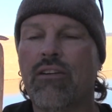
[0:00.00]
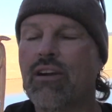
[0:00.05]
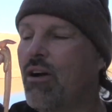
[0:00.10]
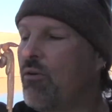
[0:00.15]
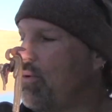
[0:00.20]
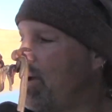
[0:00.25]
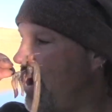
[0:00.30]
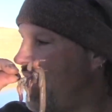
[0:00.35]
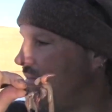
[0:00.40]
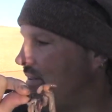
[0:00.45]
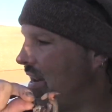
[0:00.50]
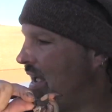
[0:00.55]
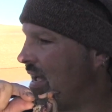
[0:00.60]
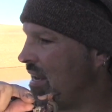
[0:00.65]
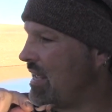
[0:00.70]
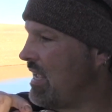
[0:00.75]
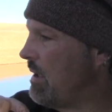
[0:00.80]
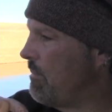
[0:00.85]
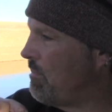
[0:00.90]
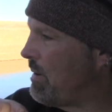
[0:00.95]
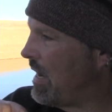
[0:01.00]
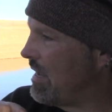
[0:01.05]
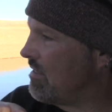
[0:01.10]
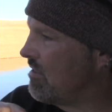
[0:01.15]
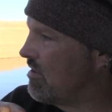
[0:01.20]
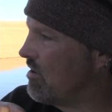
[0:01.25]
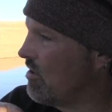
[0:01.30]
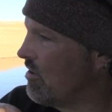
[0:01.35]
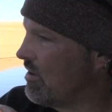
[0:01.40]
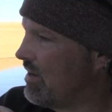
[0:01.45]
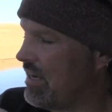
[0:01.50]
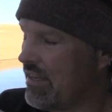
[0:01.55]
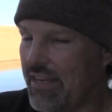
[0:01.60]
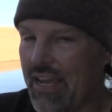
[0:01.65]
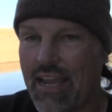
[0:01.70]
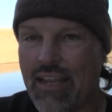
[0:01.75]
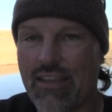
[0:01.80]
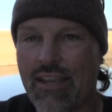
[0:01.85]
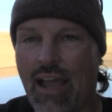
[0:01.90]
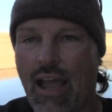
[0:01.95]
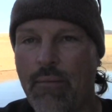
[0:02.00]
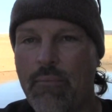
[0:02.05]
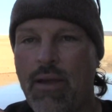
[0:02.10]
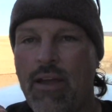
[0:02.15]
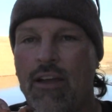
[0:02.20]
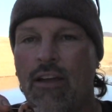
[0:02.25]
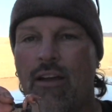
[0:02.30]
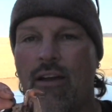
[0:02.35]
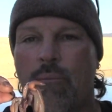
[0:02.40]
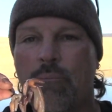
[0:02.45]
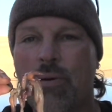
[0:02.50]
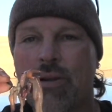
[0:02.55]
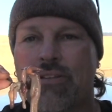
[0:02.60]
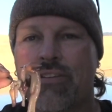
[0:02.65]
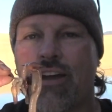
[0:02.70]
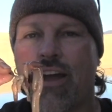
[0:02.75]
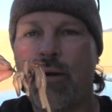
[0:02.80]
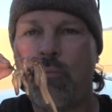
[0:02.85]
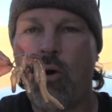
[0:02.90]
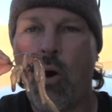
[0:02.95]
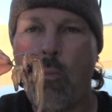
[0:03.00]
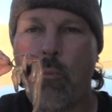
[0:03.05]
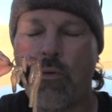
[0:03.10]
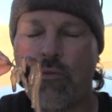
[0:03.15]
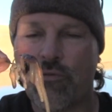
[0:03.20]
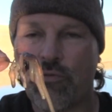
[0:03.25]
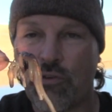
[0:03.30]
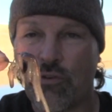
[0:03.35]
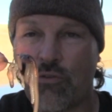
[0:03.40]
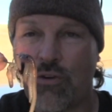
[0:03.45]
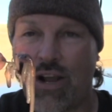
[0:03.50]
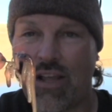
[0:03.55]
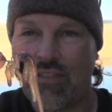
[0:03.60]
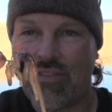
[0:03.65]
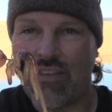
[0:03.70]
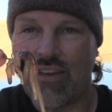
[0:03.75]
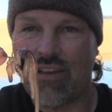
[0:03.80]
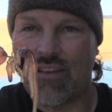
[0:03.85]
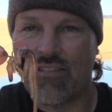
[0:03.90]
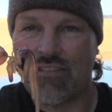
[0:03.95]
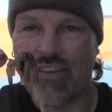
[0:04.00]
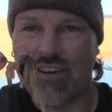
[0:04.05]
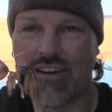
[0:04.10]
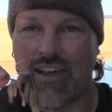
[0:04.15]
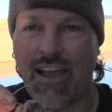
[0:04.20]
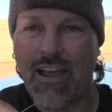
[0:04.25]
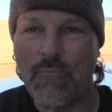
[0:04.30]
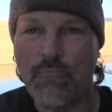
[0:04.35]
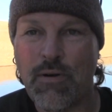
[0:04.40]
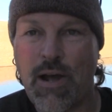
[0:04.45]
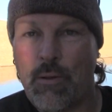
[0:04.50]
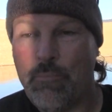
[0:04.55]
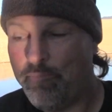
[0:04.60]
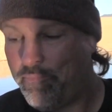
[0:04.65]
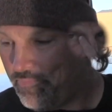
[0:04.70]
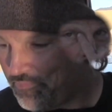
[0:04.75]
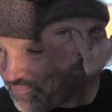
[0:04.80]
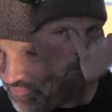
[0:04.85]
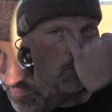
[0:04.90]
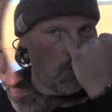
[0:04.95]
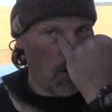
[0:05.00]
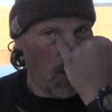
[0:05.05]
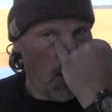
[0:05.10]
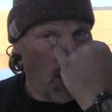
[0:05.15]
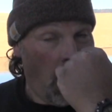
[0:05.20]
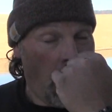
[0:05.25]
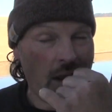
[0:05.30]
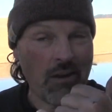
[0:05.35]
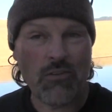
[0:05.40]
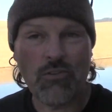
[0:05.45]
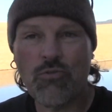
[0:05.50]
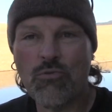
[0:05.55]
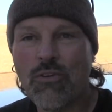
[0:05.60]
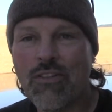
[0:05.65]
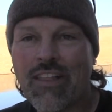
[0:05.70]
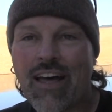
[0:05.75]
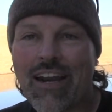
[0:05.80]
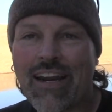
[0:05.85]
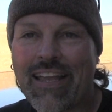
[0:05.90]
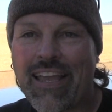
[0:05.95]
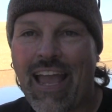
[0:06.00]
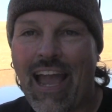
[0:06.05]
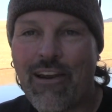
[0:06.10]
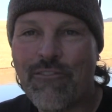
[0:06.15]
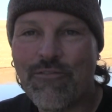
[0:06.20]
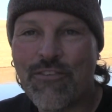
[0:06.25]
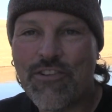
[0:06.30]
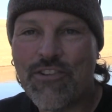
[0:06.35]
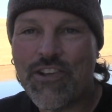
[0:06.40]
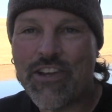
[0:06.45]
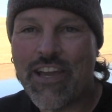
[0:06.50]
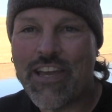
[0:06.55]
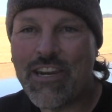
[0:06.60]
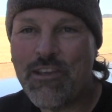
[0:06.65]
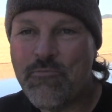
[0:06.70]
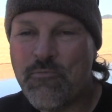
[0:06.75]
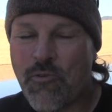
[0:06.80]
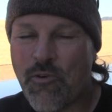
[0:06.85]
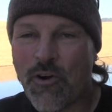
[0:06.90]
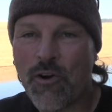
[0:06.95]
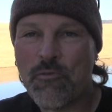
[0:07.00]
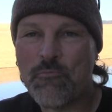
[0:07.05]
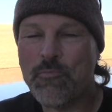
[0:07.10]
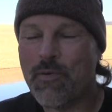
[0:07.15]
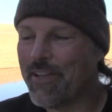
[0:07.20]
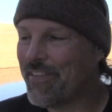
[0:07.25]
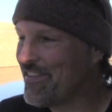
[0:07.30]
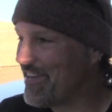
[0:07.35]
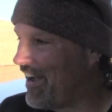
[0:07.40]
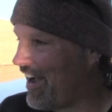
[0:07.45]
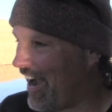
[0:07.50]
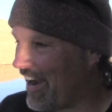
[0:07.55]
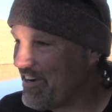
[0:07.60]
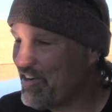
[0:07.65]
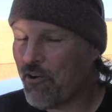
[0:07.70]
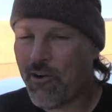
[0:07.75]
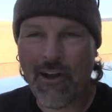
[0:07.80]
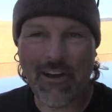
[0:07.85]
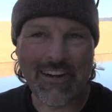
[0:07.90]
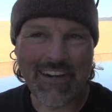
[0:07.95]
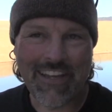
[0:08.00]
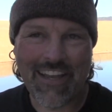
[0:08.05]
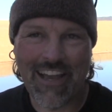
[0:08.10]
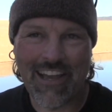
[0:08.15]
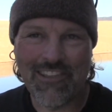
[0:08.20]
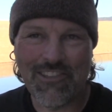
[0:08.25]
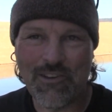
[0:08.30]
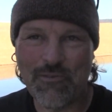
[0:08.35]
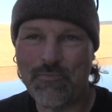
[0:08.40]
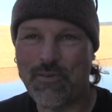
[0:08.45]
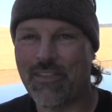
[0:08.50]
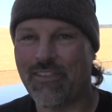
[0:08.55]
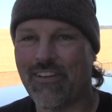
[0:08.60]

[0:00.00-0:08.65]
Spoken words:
Now, we haven't had any bites during the daytime, but I'm hoping for great things tonight. But I don't do a lot of catfishing anymore, but I know how to catch them.